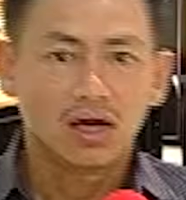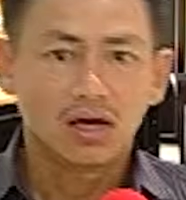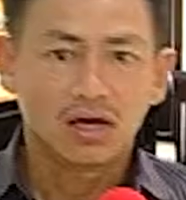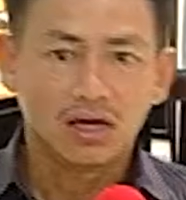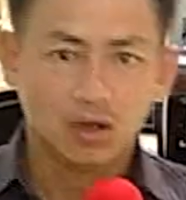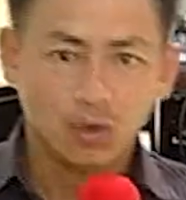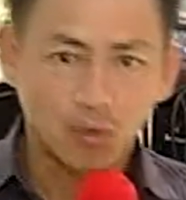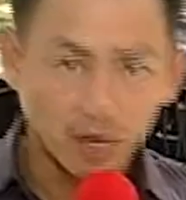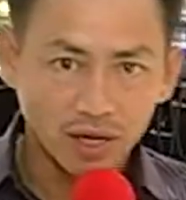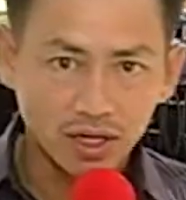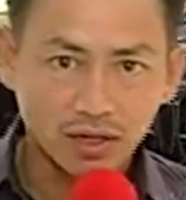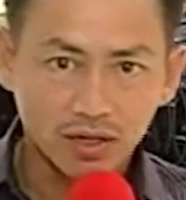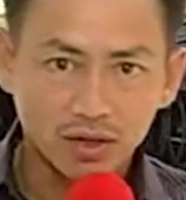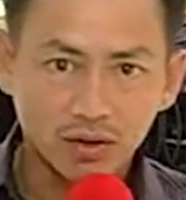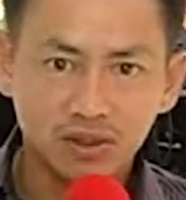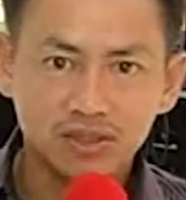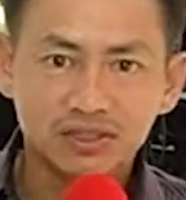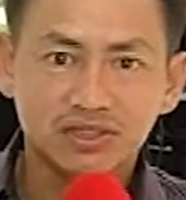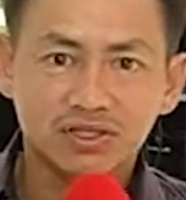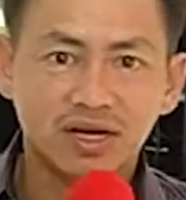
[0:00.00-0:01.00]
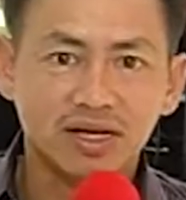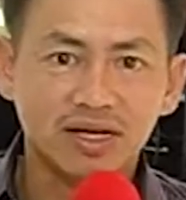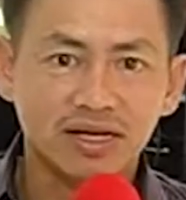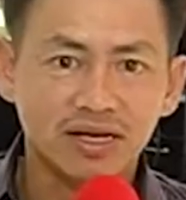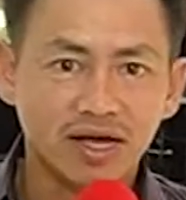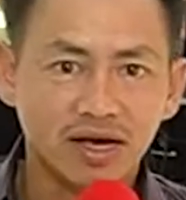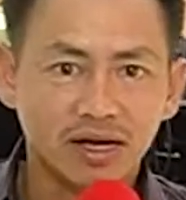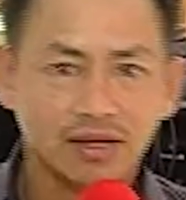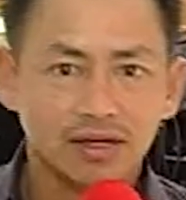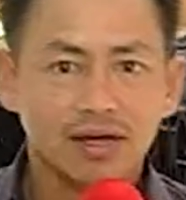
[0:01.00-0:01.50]
Hey, what you do? It's
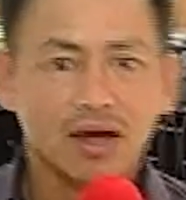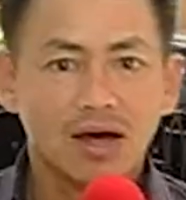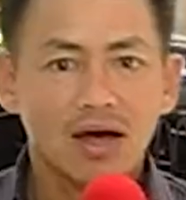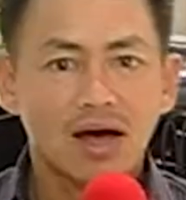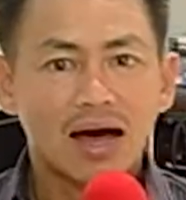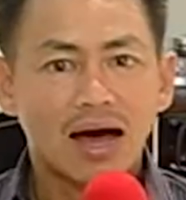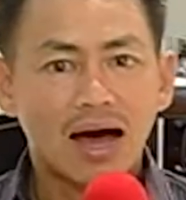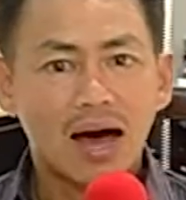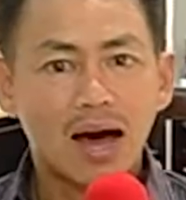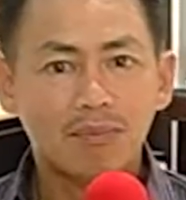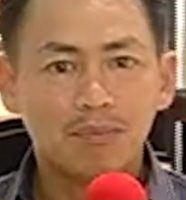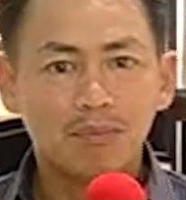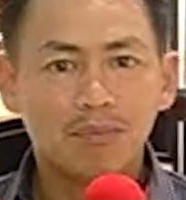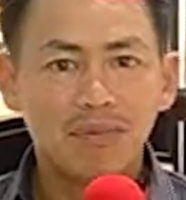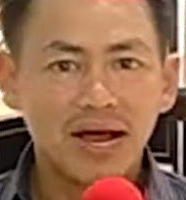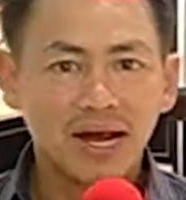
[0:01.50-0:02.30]
Johnny Dang. I'm